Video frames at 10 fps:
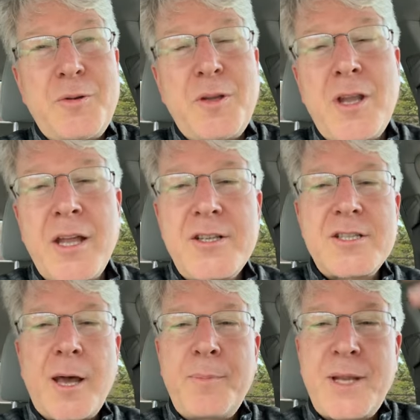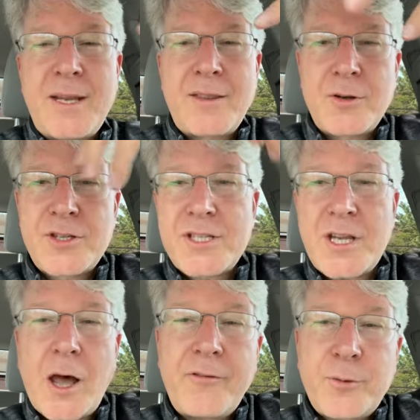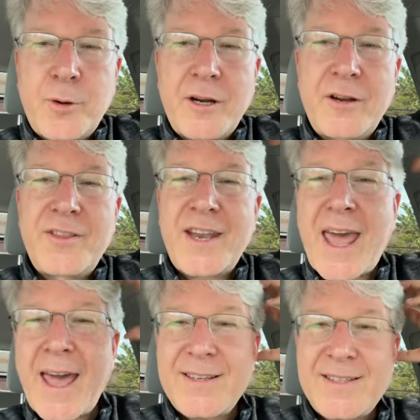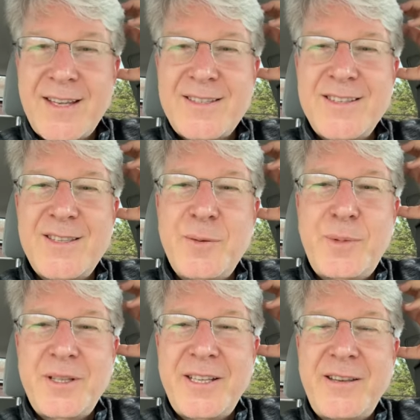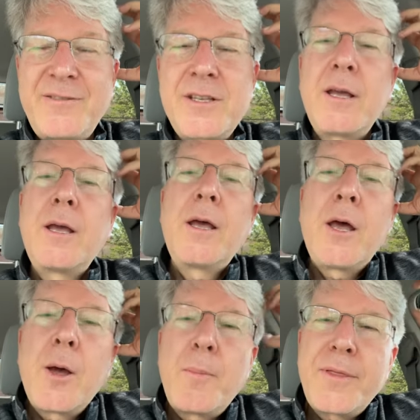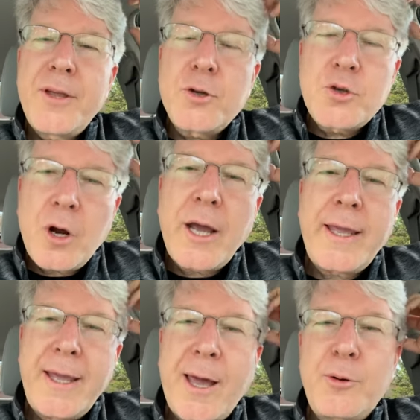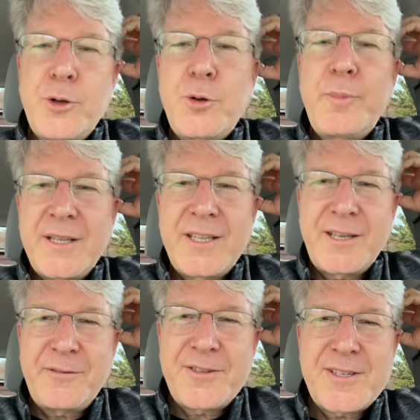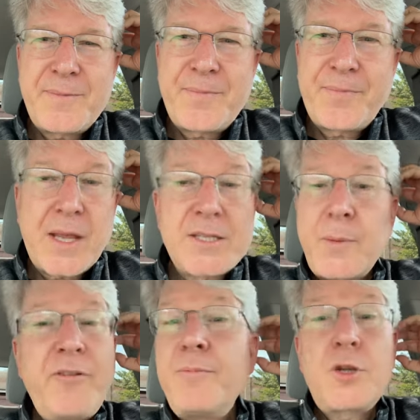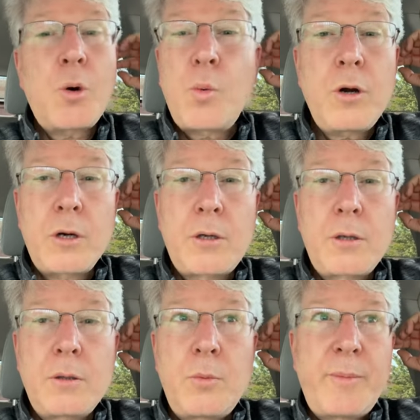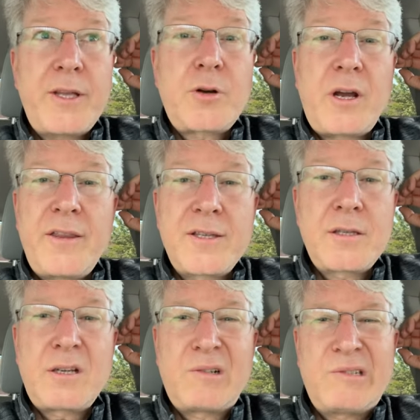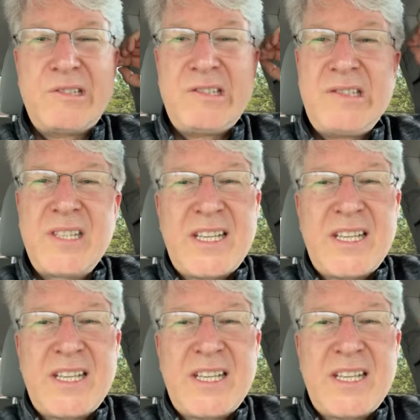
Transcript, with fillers: not just updating their software that accesses the beliefs, but they're trying out new beliefs. And some of them don't work. We may try this and go, uh,